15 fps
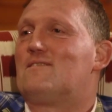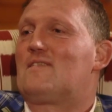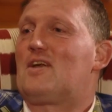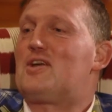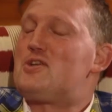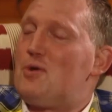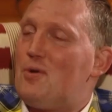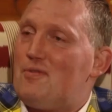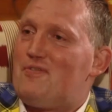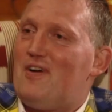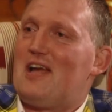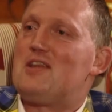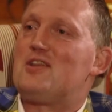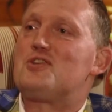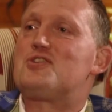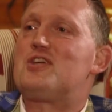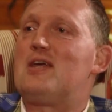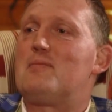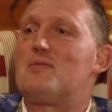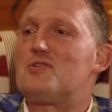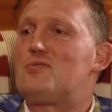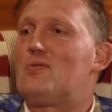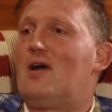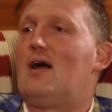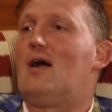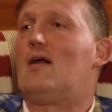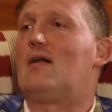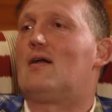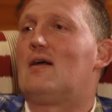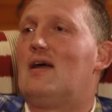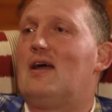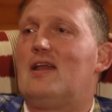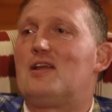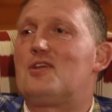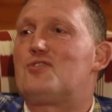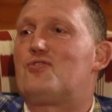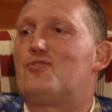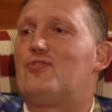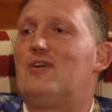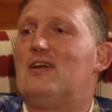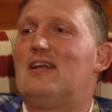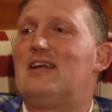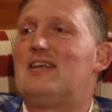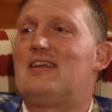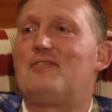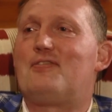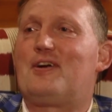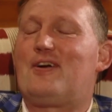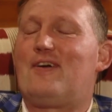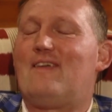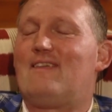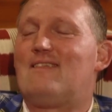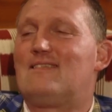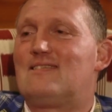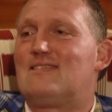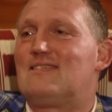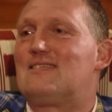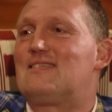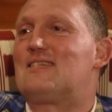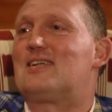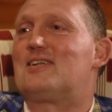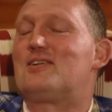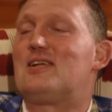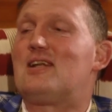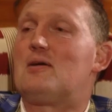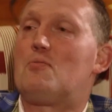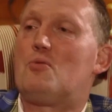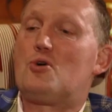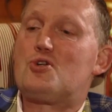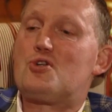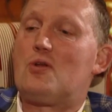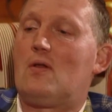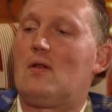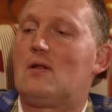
because you would find the same as well, and it's really difficult. It's really emotional.